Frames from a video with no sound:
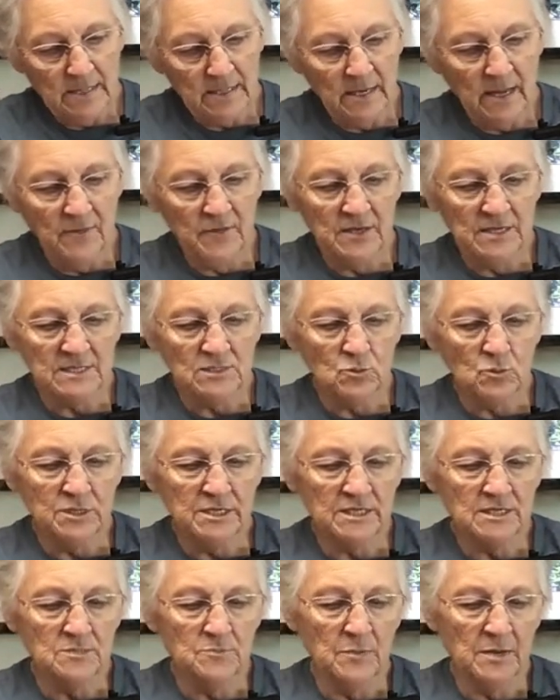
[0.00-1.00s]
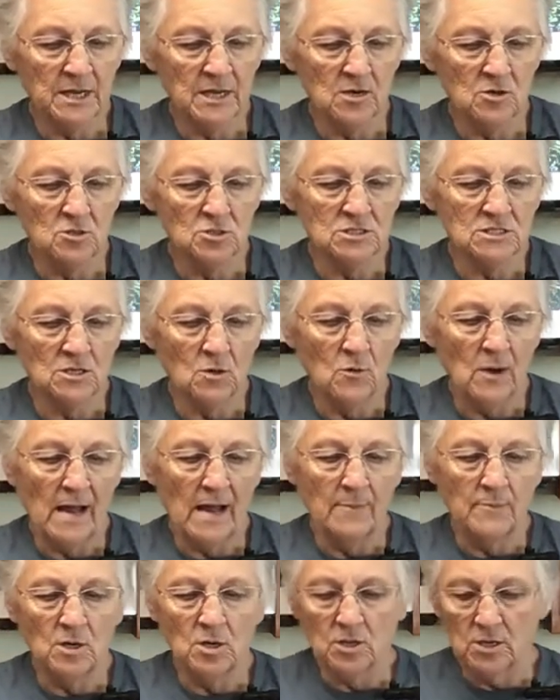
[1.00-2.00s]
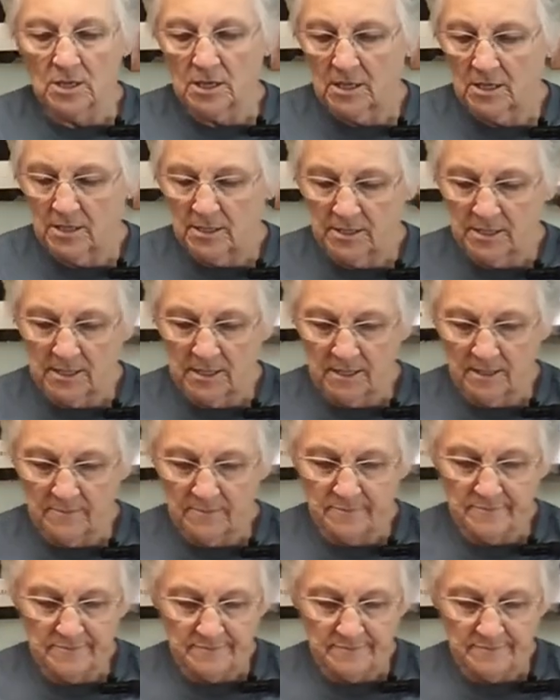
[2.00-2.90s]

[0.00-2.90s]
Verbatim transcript: Now, this one is bigger, so I'm going to cut it.